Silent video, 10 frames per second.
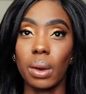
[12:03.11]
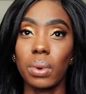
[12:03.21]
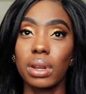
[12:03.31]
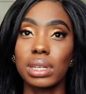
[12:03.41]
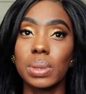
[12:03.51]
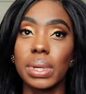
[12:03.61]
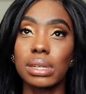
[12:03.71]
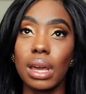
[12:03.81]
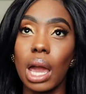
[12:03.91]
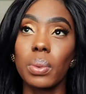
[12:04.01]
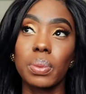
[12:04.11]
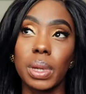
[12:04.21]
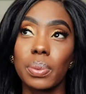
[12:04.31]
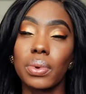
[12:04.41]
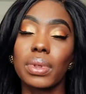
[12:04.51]
I want to spend time with
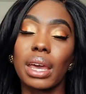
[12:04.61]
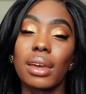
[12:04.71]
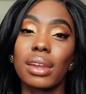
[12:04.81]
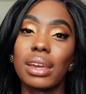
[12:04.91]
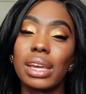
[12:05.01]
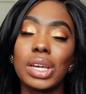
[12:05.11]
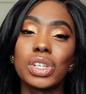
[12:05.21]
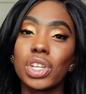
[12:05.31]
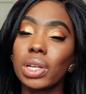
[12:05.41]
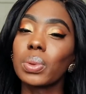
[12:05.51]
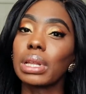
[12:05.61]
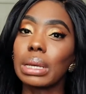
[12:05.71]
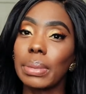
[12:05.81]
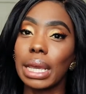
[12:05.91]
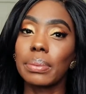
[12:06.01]
people that
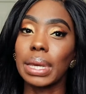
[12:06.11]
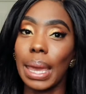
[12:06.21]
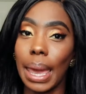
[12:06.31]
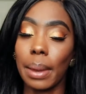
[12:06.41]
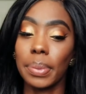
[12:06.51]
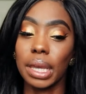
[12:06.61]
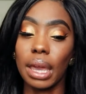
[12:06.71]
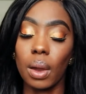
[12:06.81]
genuinely make me happy.